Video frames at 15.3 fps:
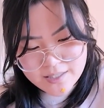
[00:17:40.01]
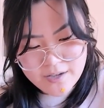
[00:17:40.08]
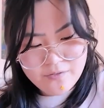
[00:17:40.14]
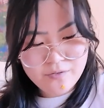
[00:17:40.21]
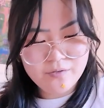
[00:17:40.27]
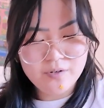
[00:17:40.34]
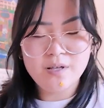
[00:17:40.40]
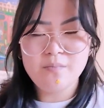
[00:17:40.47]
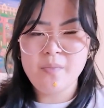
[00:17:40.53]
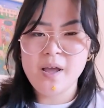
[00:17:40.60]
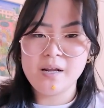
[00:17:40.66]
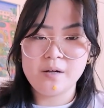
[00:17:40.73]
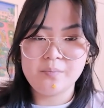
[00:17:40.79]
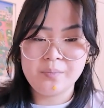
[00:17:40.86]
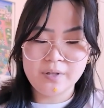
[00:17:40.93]
never really
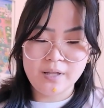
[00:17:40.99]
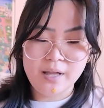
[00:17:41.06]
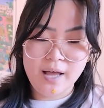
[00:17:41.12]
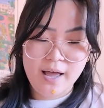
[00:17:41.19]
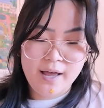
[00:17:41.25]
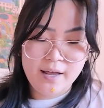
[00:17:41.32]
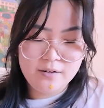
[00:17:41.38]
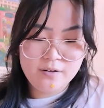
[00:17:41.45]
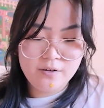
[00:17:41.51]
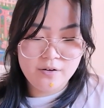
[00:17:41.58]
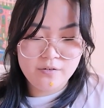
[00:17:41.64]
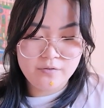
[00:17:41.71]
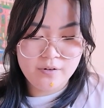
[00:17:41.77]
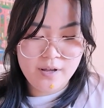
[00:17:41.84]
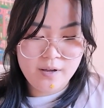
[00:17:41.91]
made a plan
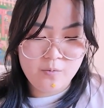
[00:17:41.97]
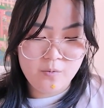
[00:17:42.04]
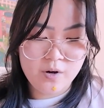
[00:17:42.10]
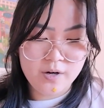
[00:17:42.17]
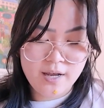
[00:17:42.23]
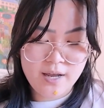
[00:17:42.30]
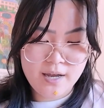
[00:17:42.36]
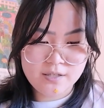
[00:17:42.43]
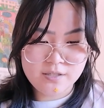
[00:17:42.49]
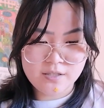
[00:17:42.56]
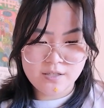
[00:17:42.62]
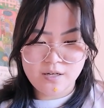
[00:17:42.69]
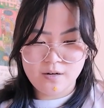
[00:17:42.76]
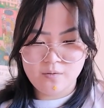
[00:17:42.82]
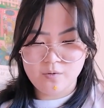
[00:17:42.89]
of like what I
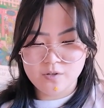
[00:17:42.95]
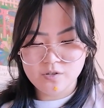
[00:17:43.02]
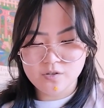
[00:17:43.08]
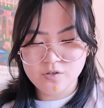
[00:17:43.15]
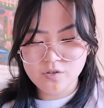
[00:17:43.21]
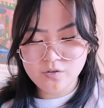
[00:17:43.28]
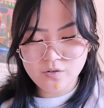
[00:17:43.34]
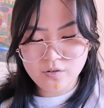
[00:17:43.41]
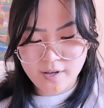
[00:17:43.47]
actually want to do.